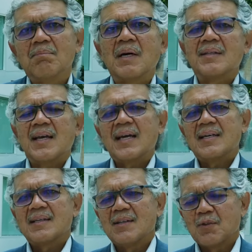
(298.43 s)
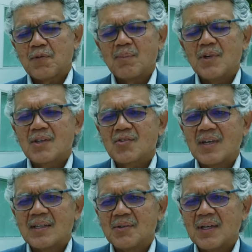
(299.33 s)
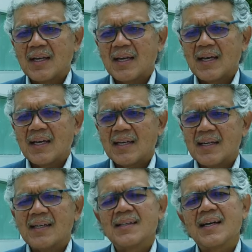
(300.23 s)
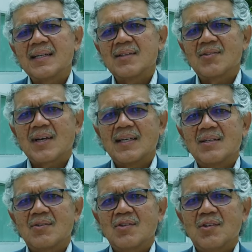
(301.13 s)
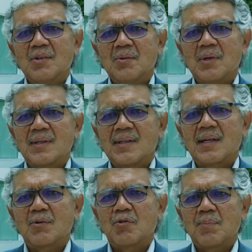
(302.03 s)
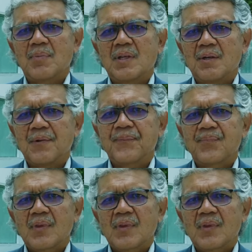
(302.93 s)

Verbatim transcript: My dad is from Youngstown and I decided to uh, take a trip there